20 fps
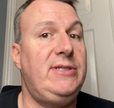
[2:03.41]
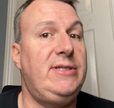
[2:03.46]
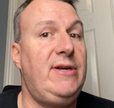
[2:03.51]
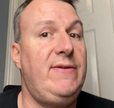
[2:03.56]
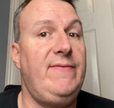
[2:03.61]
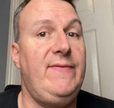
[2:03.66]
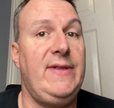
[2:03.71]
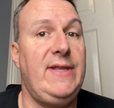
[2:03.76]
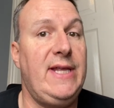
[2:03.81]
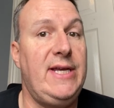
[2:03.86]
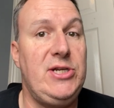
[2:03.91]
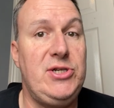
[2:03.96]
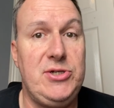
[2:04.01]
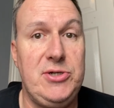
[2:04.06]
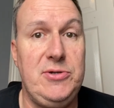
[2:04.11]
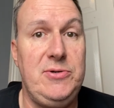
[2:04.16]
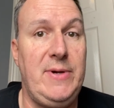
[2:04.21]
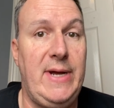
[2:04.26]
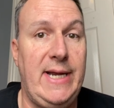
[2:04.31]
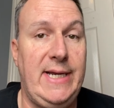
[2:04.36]
I don't think they
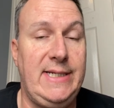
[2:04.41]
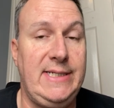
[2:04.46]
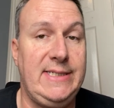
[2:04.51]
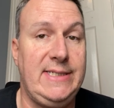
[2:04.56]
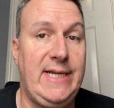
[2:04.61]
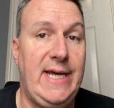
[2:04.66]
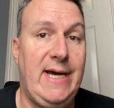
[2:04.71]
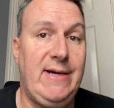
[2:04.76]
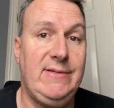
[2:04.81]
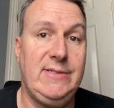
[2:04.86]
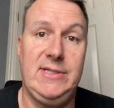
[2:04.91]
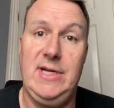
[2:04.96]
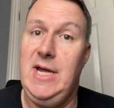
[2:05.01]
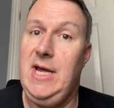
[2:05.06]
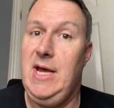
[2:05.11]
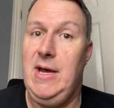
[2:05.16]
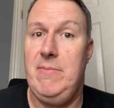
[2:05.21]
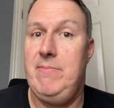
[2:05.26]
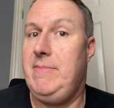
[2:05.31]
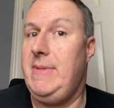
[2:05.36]
do any stouts.
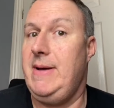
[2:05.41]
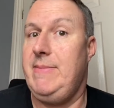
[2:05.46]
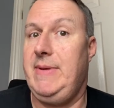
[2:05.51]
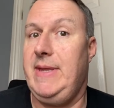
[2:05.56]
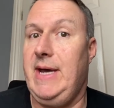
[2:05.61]
Maybe